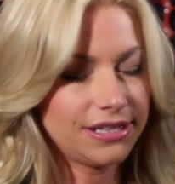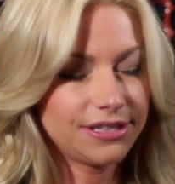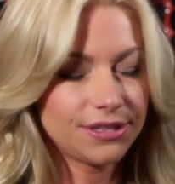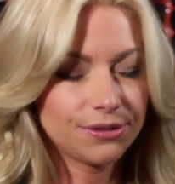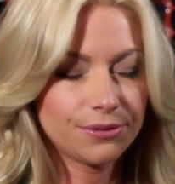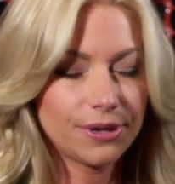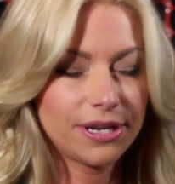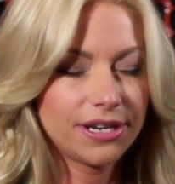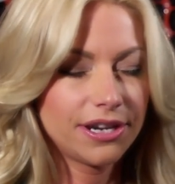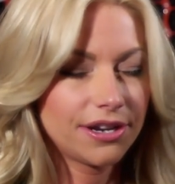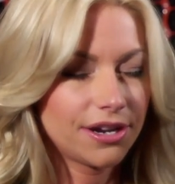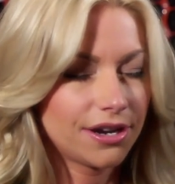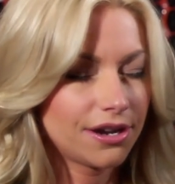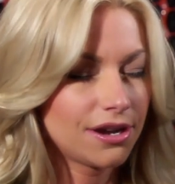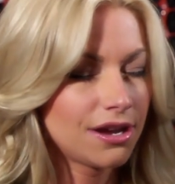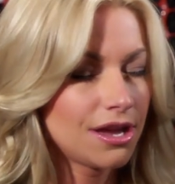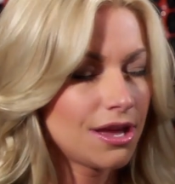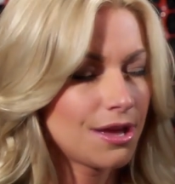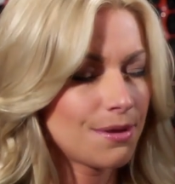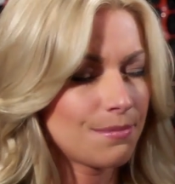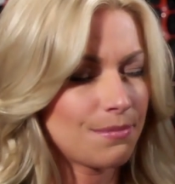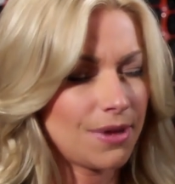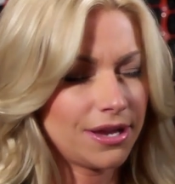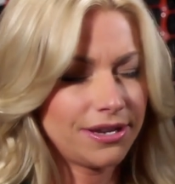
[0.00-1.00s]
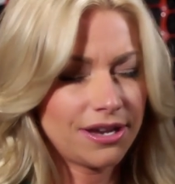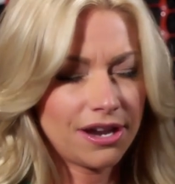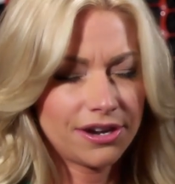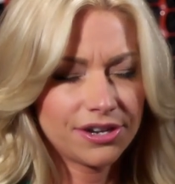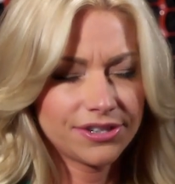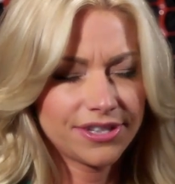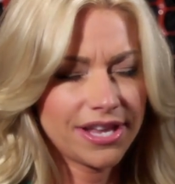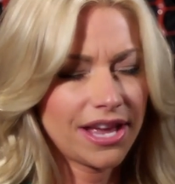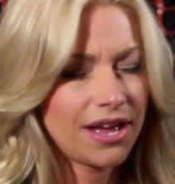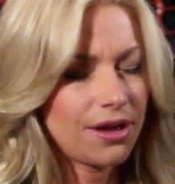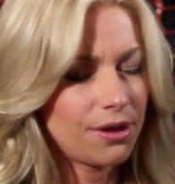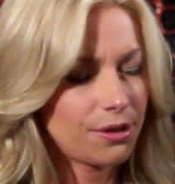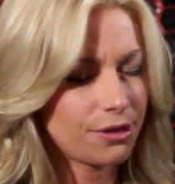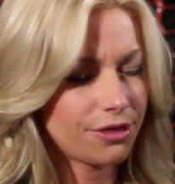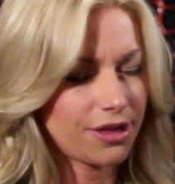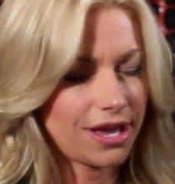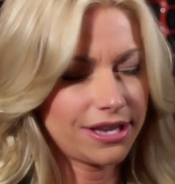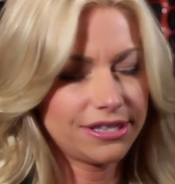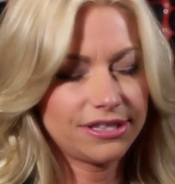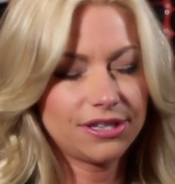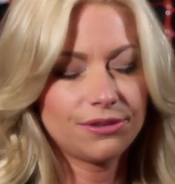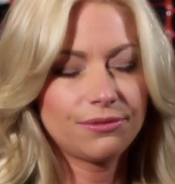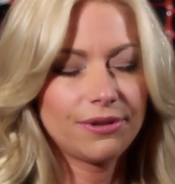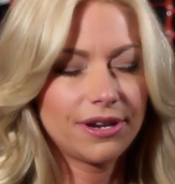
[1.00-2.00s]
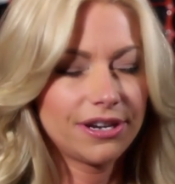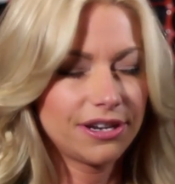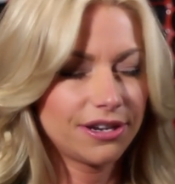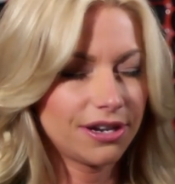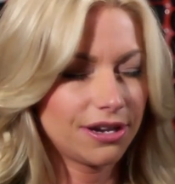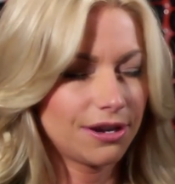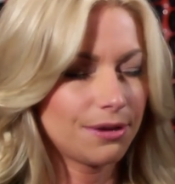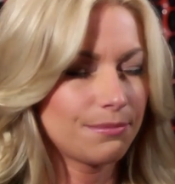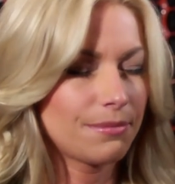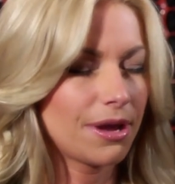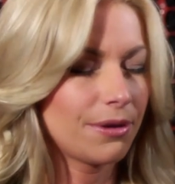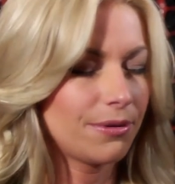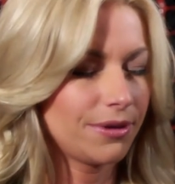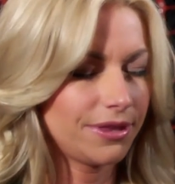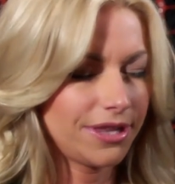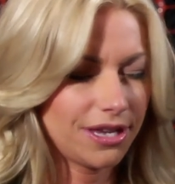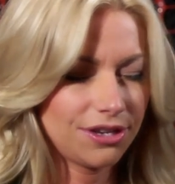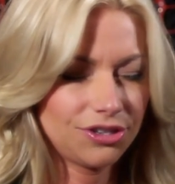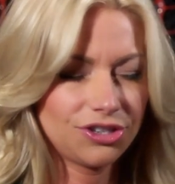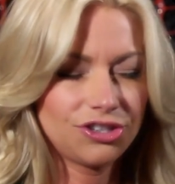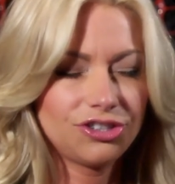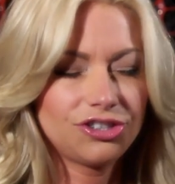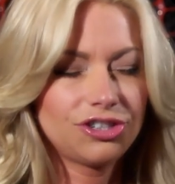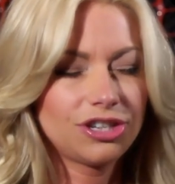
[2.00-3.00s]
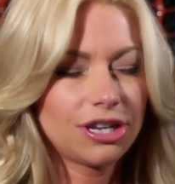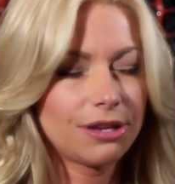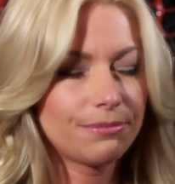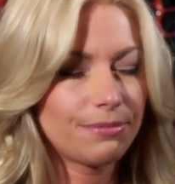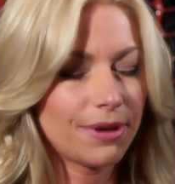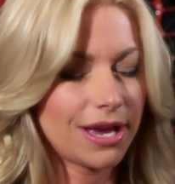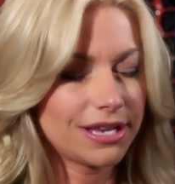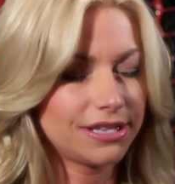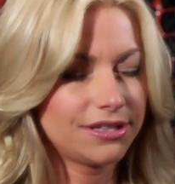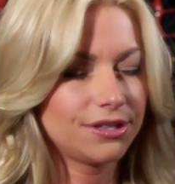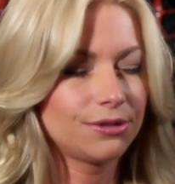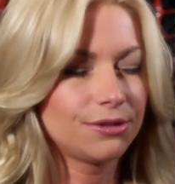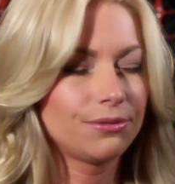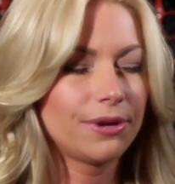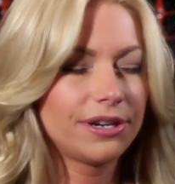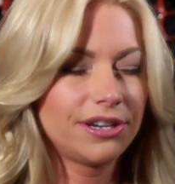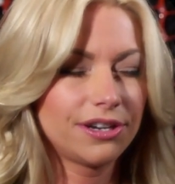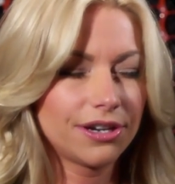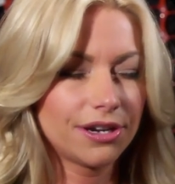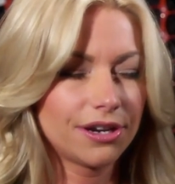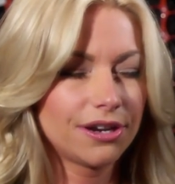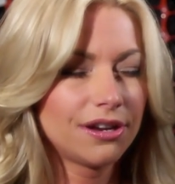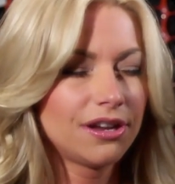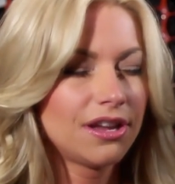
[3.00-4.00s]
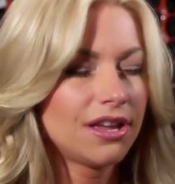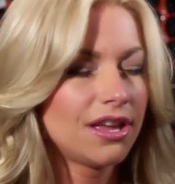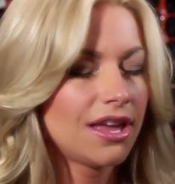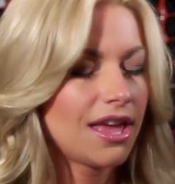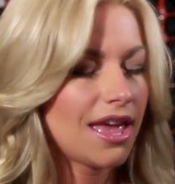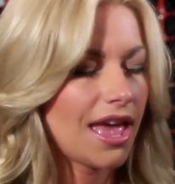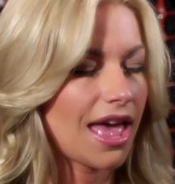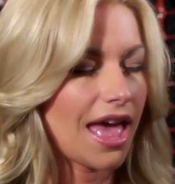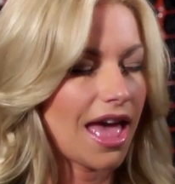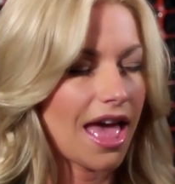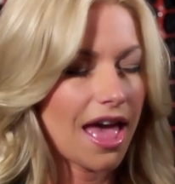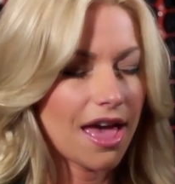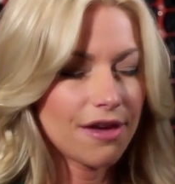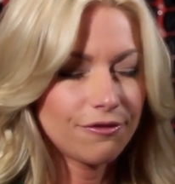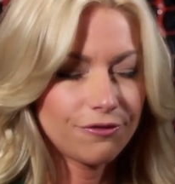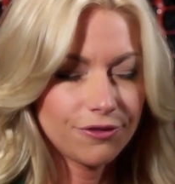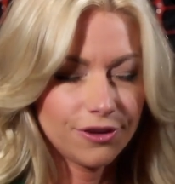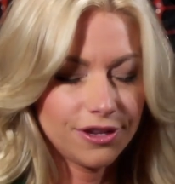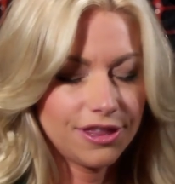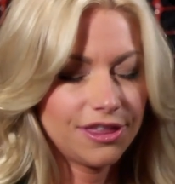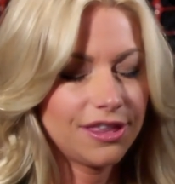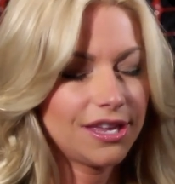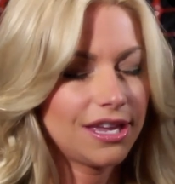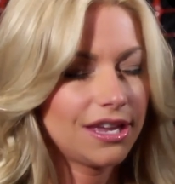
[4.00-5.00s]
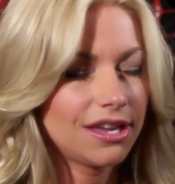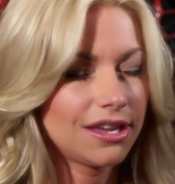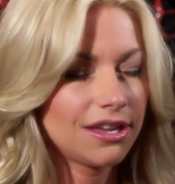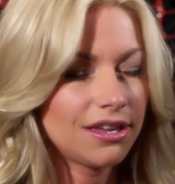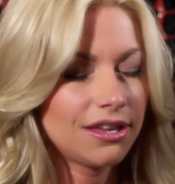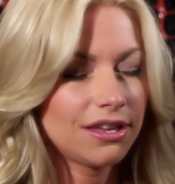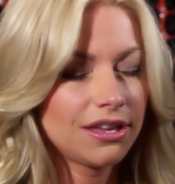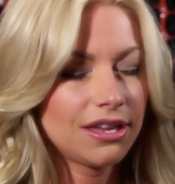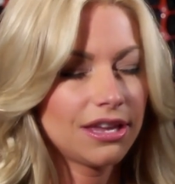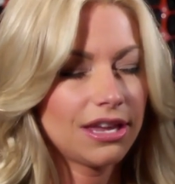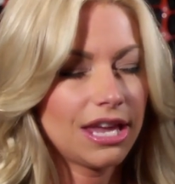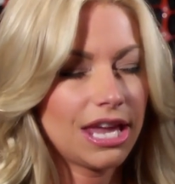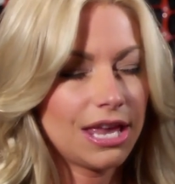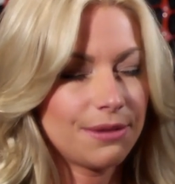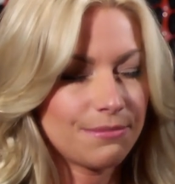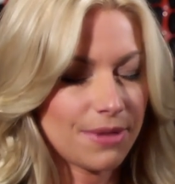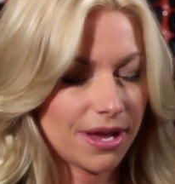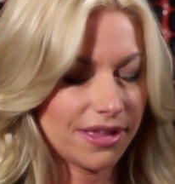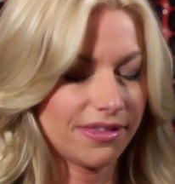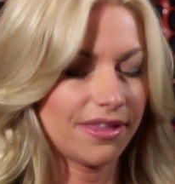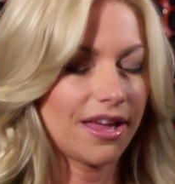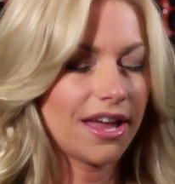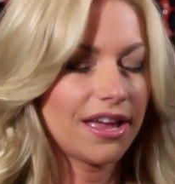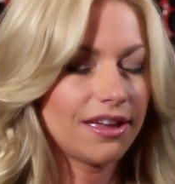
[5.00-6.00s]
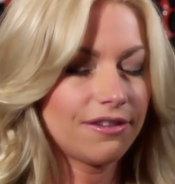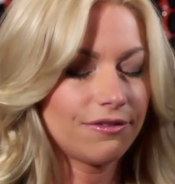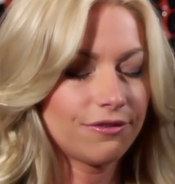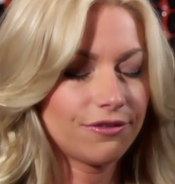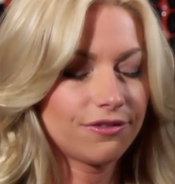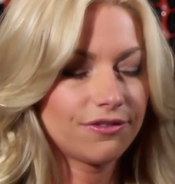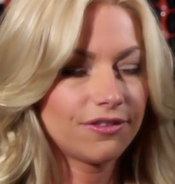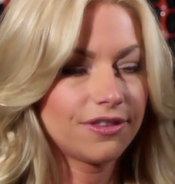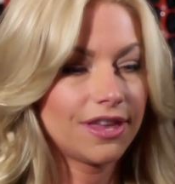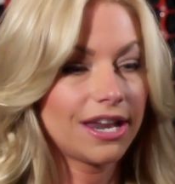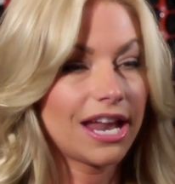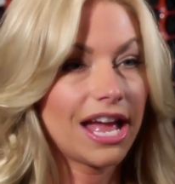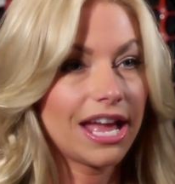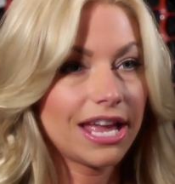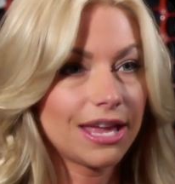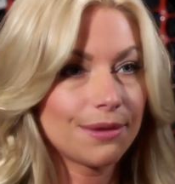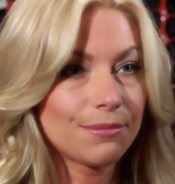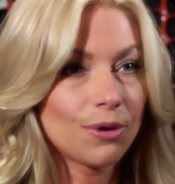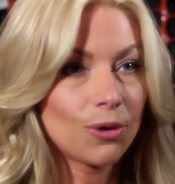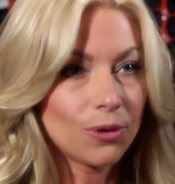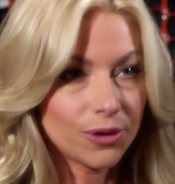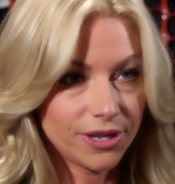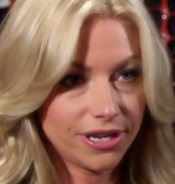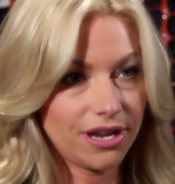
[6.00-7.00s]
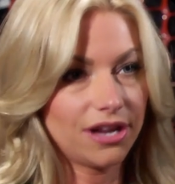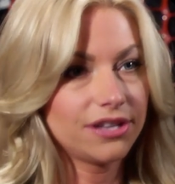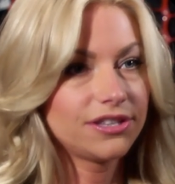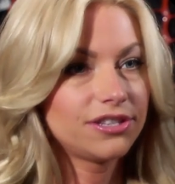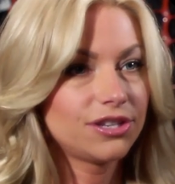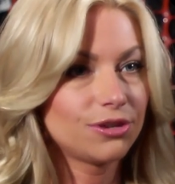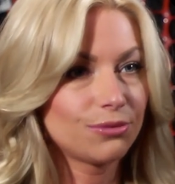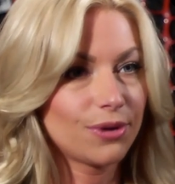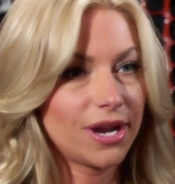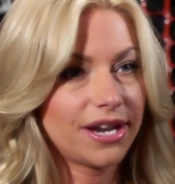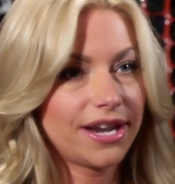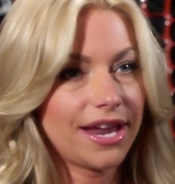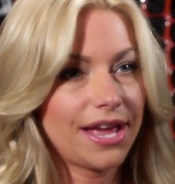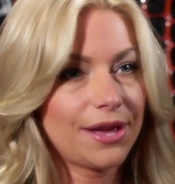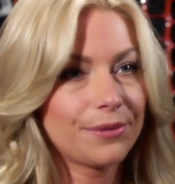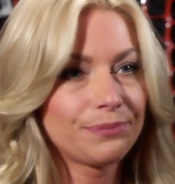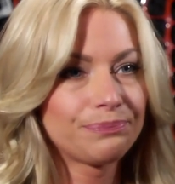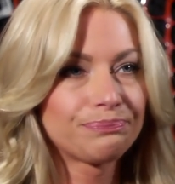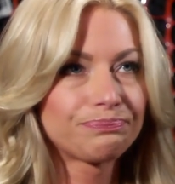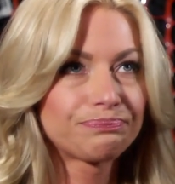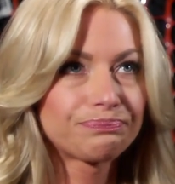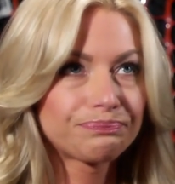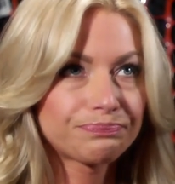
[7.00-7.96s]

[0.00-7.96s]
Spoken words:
I surrender my daughter's health. I surrender my relationship. I surrender everything in my life that I am holding on to right now.